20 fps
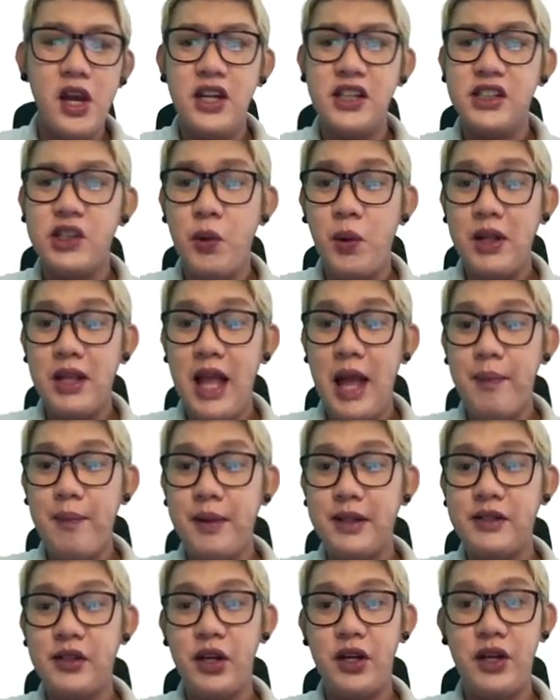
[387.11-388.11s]
So what
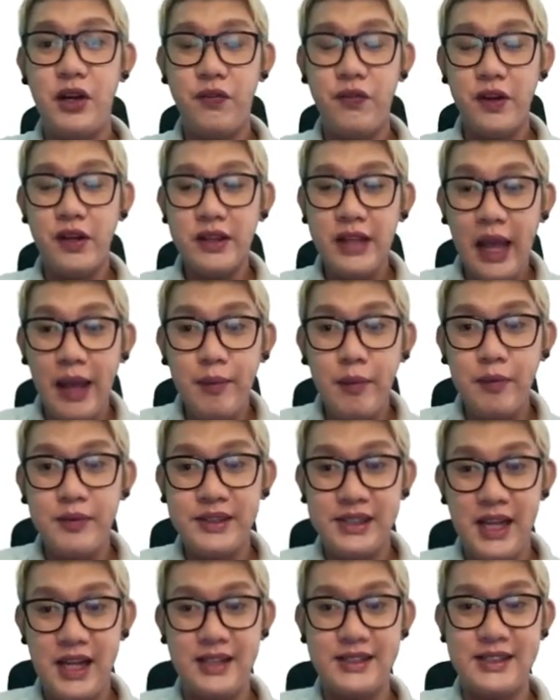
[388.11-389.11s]
happens to a different type of
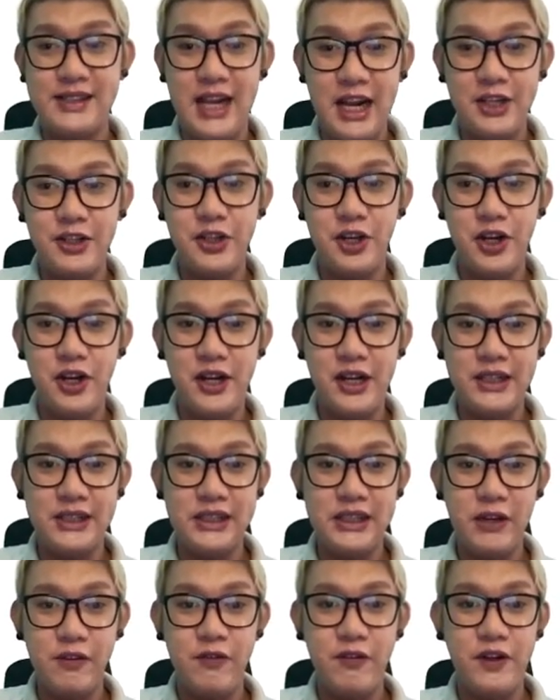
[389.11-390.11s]
cells under this
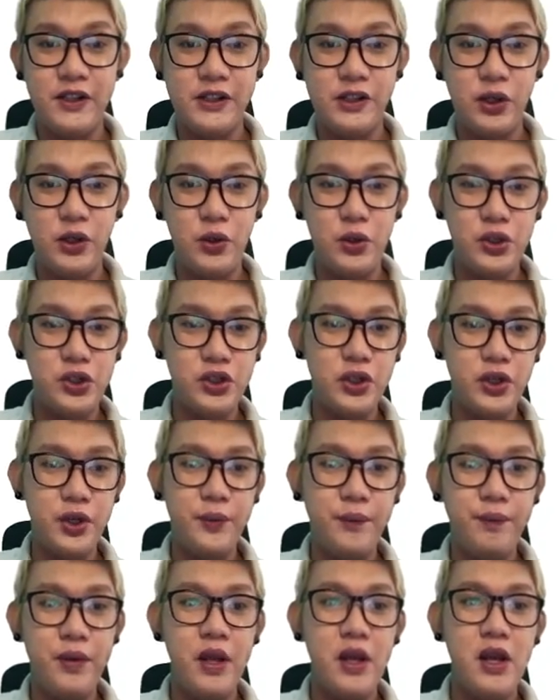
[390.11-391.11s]
different solution?